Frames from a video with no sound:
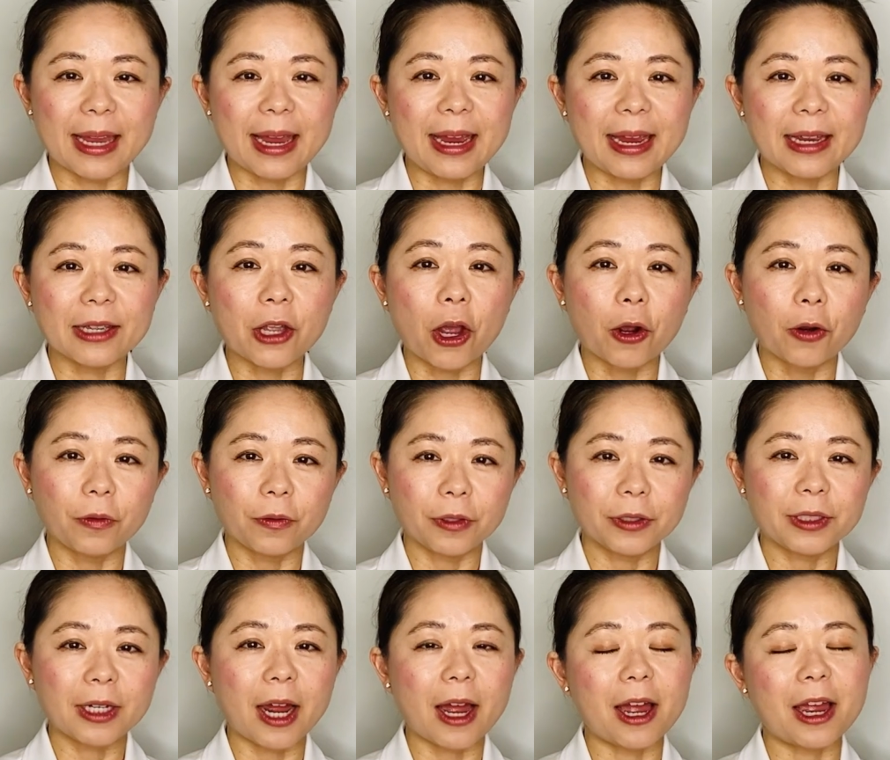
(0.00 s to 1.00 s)
And over
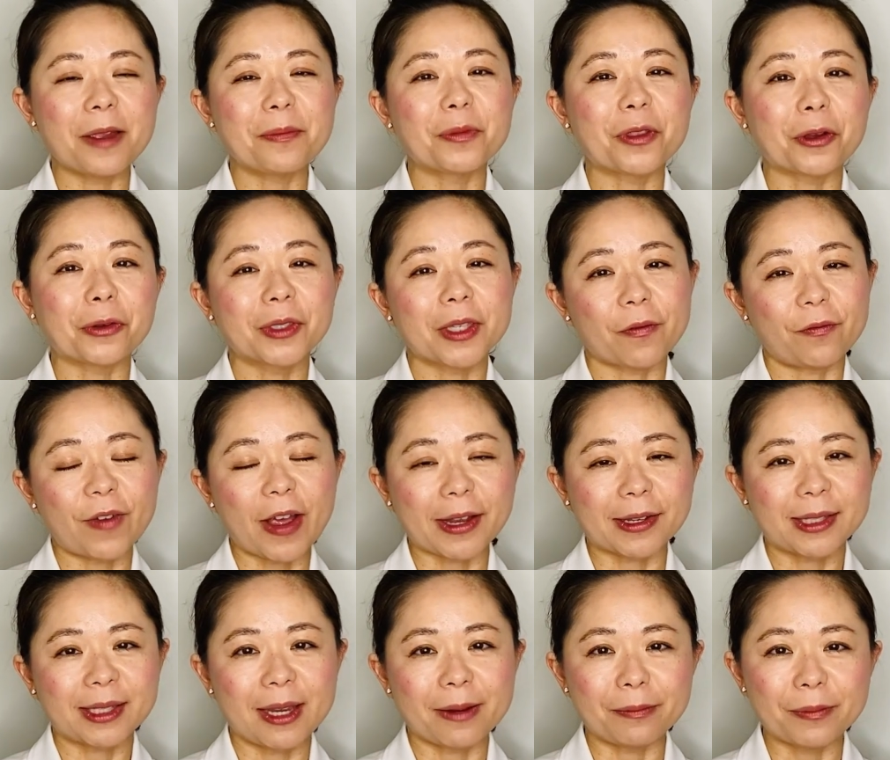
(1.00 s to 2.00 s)
time, those
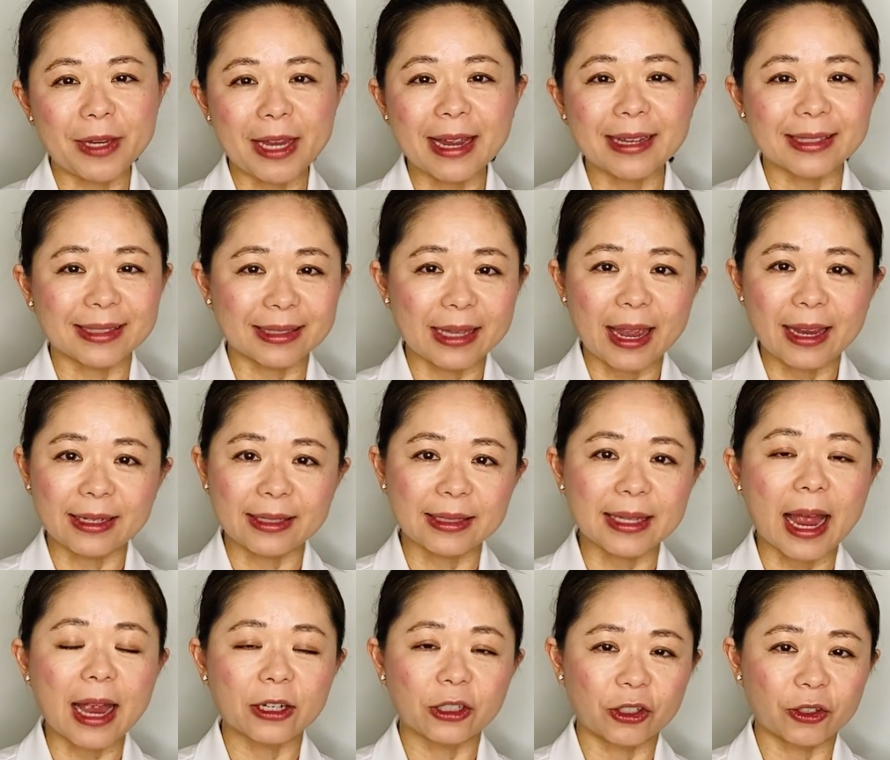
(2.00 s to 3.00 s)
effects can be
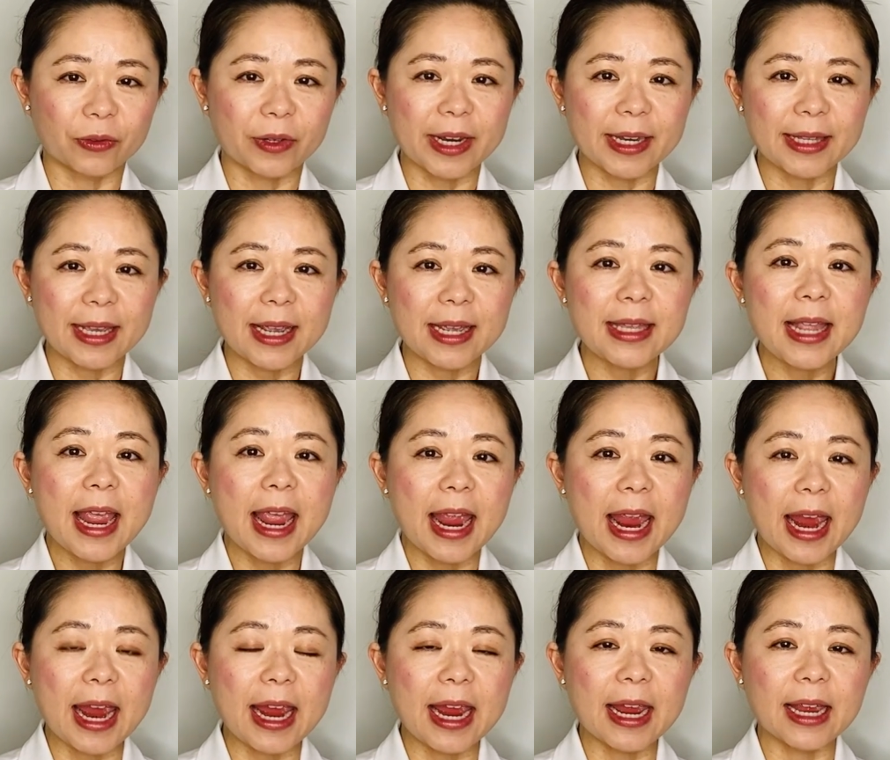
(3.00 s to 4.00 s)
exaggerated,
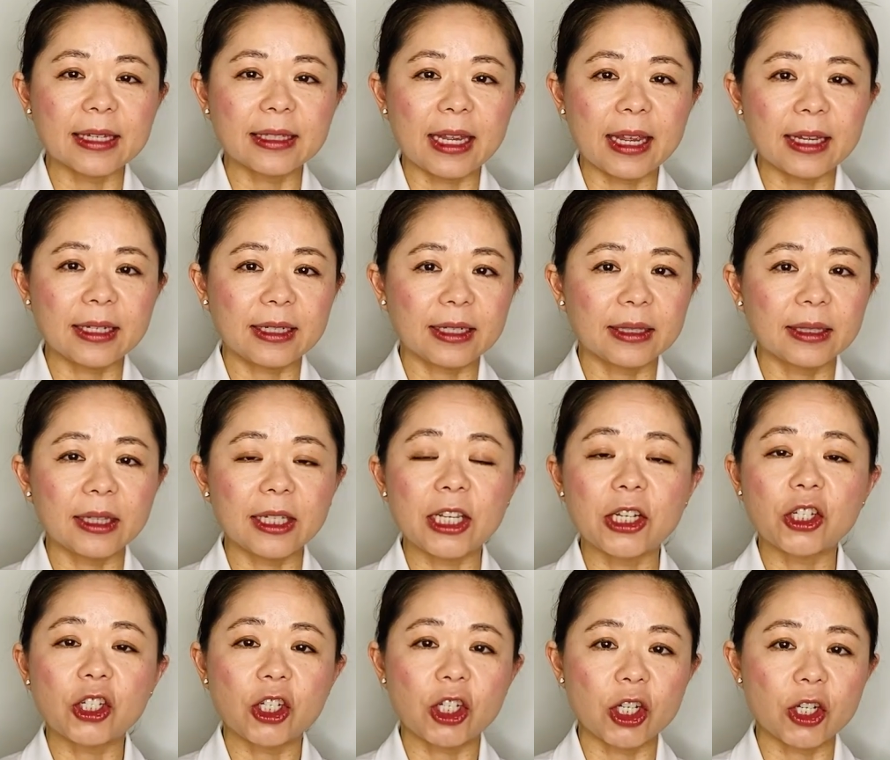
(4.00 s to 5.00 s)
and it can
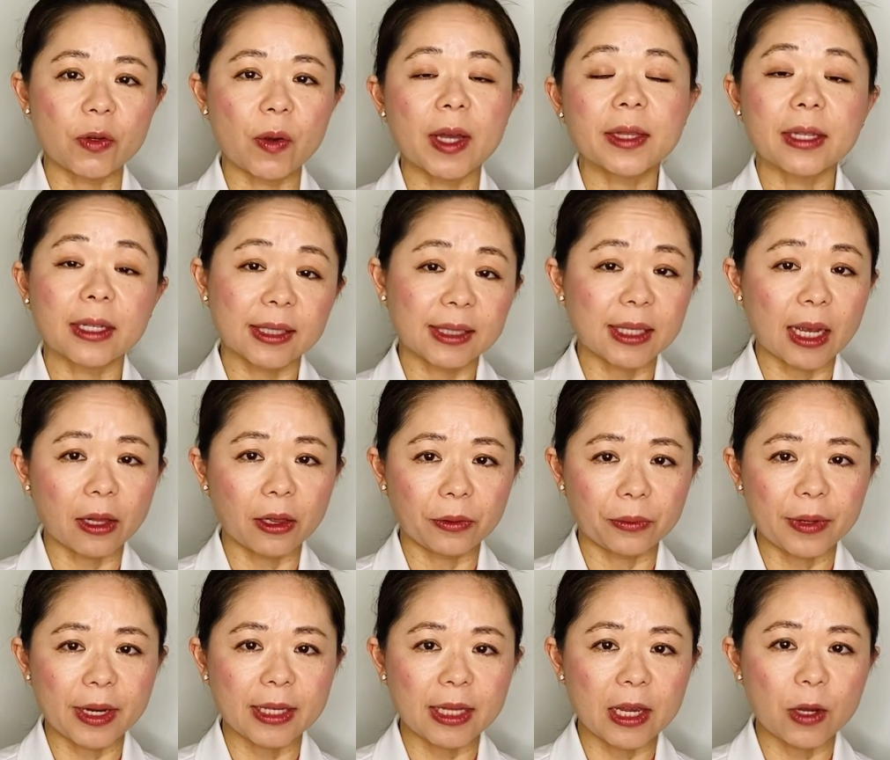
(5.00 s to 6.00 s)
lead to an
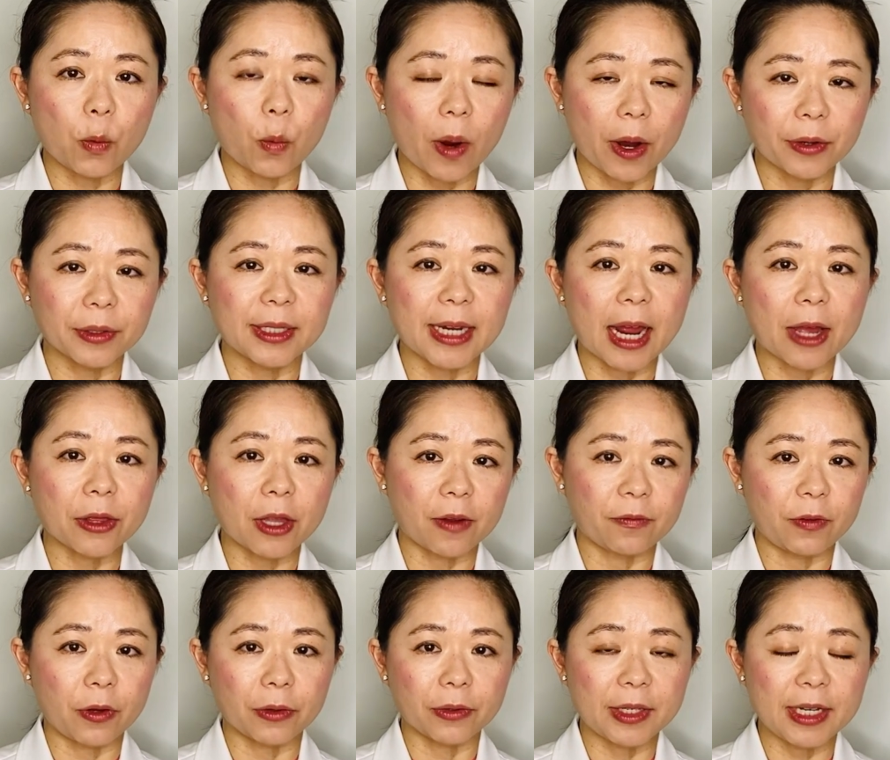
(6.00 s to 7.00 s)
accelerated wear down of
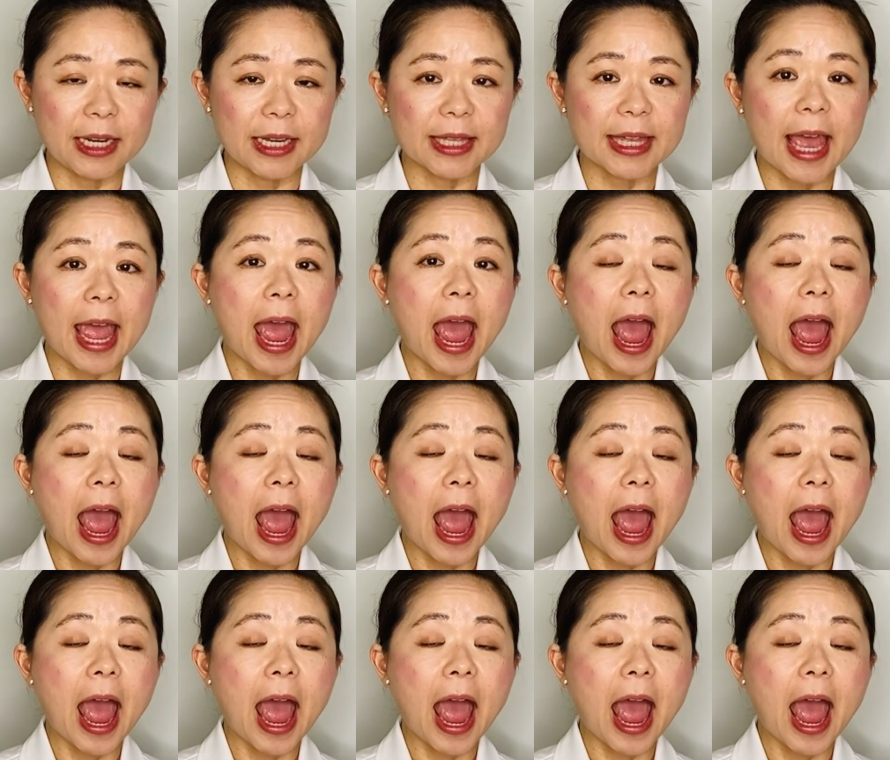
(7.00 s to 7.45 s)
your teeth.